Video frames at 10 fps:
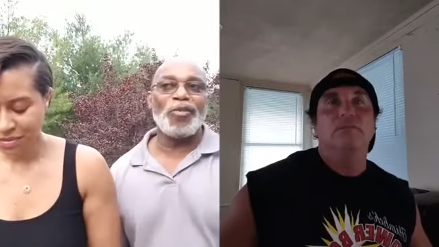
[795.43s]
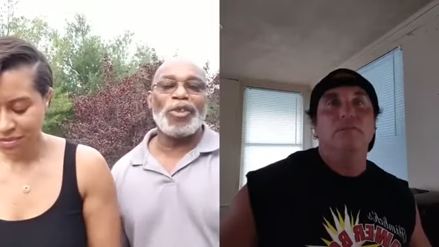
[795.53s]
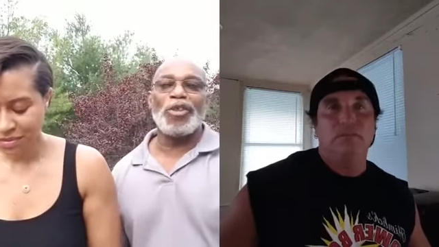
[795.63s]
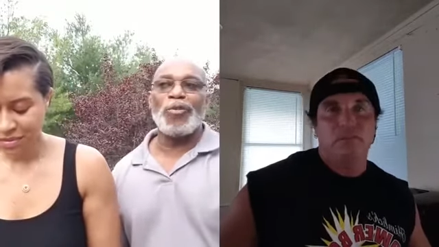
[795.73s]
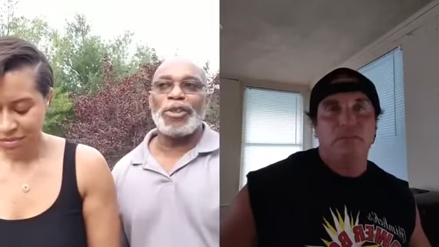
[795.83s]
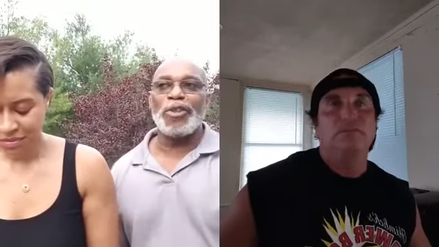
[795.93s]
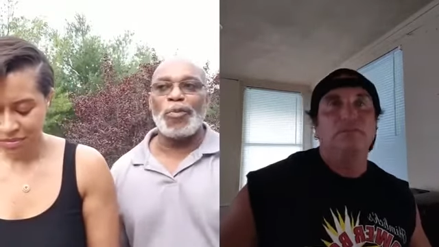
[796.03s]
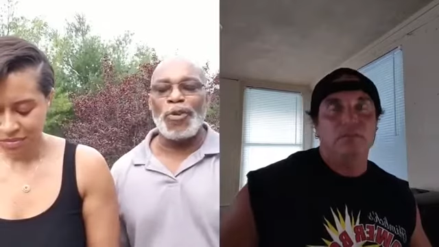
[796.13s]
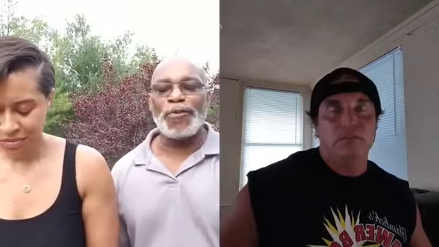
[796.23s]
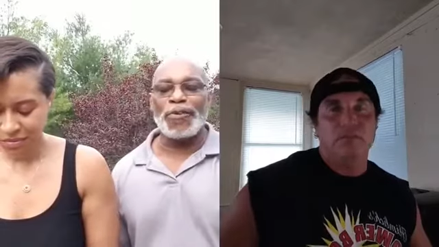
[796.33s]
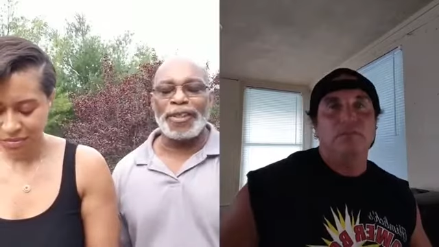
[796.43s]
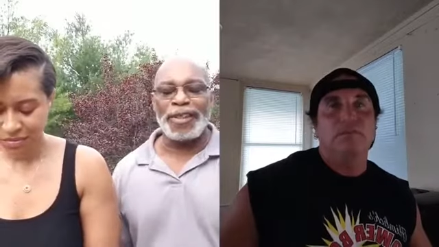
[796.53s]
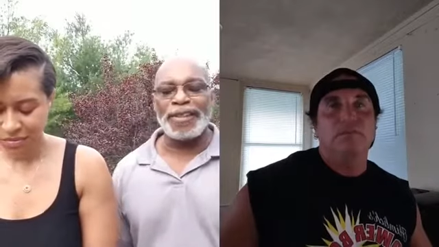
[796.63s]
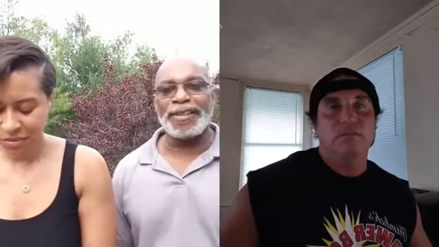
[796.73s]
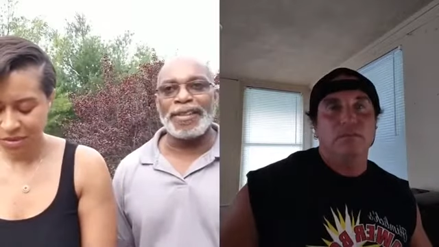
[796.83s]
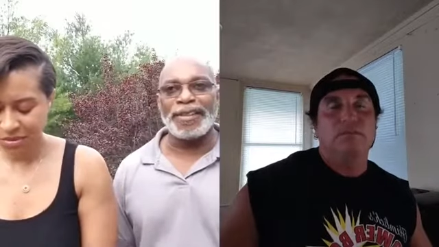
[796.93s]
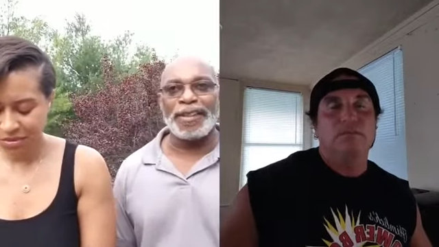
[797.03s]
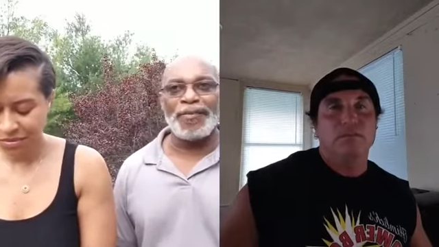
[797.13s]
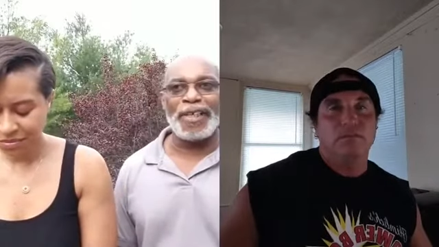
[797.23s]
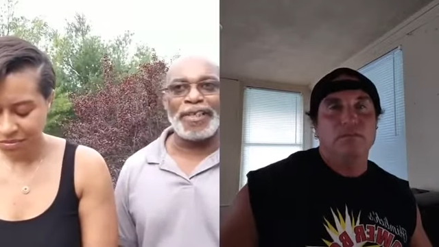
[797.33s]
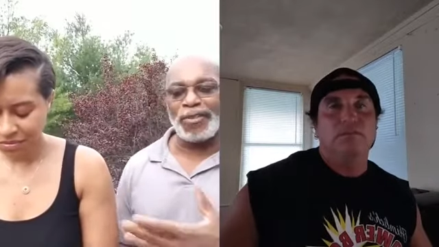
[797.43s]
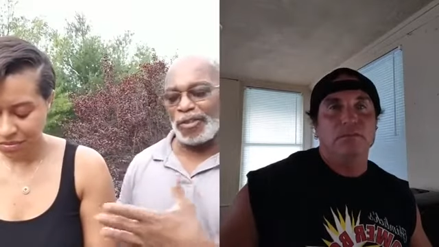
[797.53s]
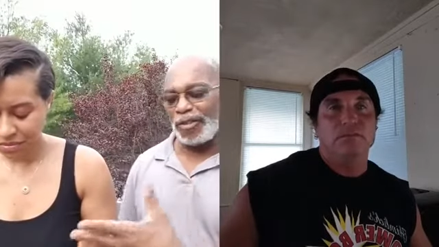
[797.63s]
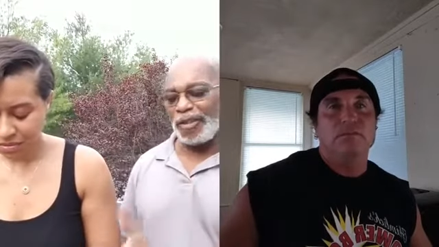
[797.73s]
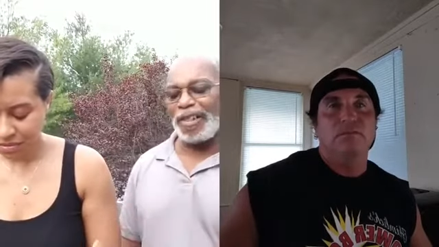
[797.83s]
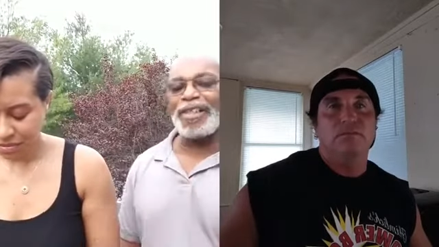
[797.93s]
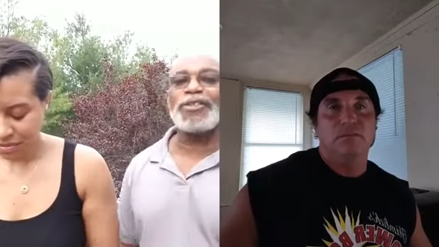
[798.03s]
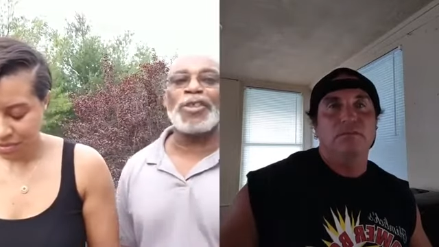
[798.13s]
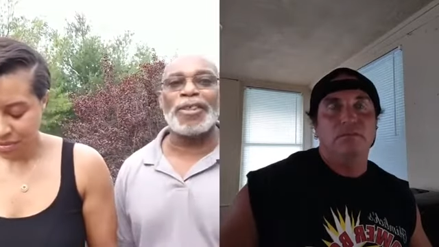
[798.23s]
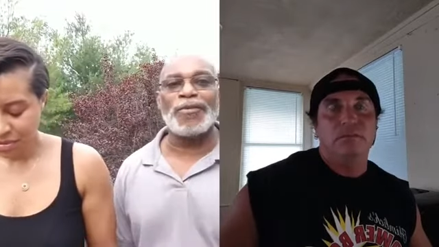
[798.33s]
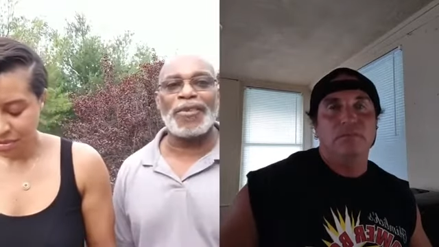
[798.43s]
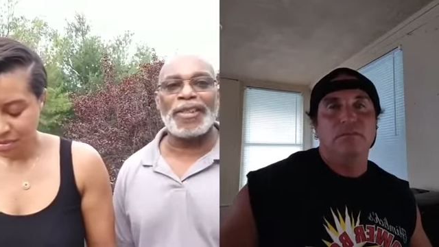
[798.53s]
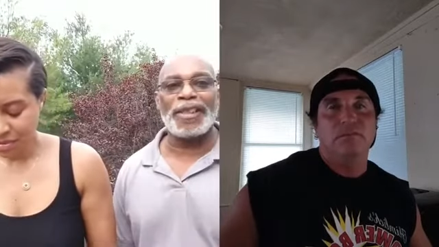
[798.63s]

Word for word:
Speaker 1: you know, with your book, for instance, if they learn something from